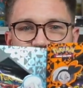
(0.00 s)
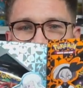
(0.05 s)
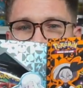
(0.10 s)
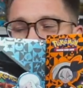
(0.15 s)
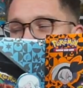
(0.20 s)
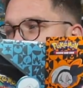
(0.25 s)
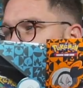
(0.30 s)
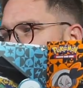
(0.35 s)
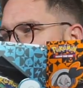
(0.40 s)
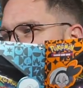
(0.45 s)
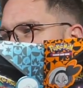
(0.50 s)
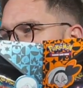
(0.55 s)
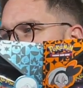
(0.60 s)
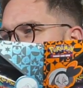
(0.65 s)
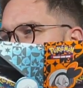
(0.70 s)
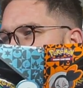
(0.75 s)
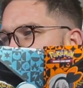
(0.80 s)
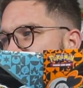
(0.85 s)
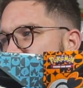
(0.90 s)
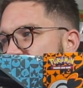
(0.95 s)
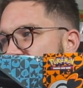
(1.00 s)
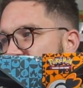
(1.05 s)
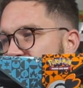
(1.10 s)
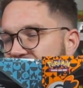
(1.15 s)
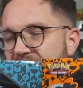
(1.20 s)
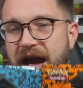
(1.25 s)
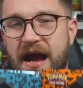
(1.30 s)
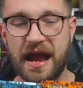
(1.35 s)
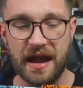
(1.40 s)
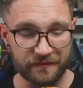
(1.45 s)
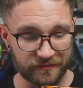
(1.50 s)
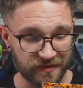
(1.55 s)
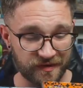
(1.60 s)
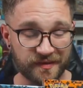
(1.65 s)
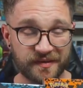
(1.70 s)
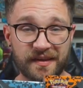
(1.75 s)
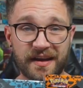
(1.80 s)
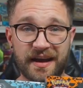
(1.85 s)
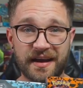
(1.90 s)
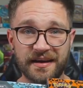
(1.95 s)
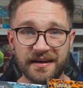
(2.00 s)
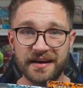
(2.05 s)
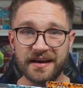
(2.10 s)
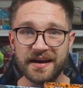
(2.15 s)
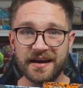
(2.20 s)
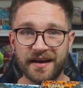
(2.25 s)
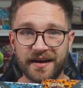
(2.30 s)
These ones right here. And I have to say,